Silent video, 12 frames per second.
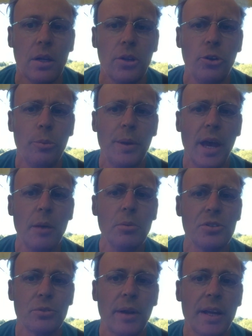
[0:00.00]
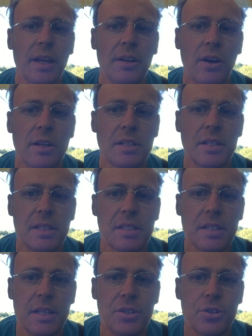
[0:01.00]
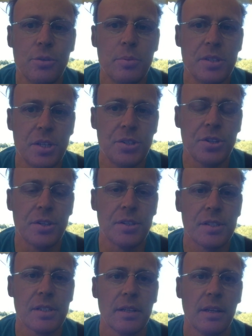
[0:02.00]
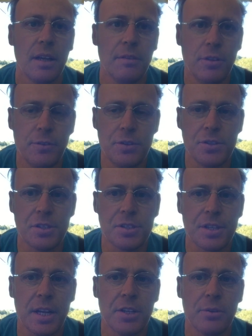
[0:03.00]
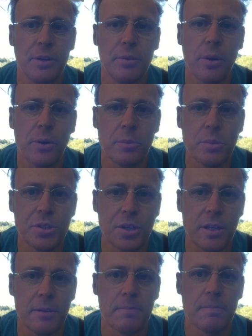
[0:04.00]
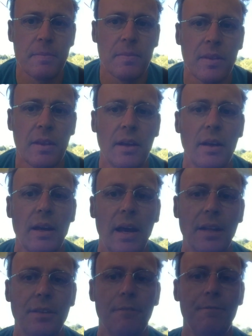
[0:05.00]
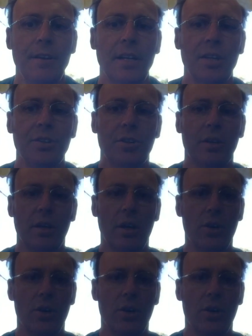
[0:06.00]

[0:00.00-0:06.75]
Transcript: You'll be able to recognise this in two positions if you've used a stationary rowing machine. At the finish,